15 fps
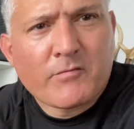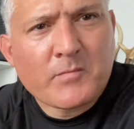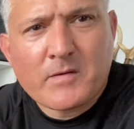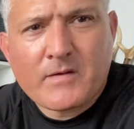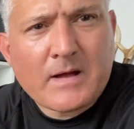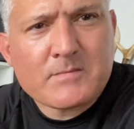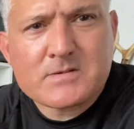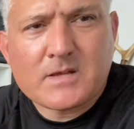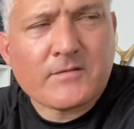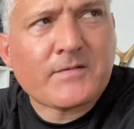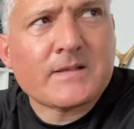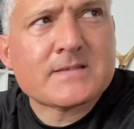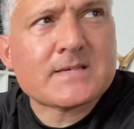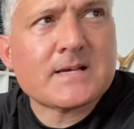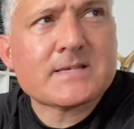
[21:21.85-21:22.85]
They've been absolutely
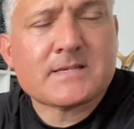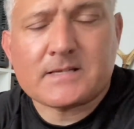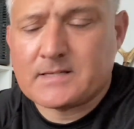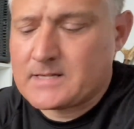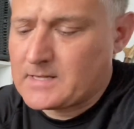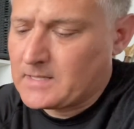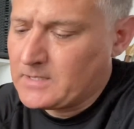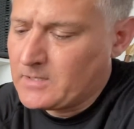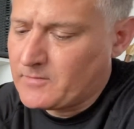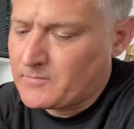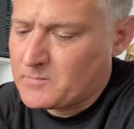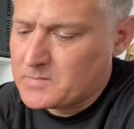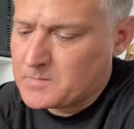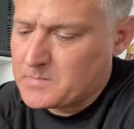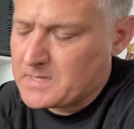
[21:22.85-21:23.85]
fantastic, and I love
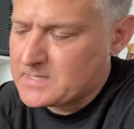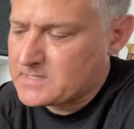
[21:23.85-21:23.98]
them to bits.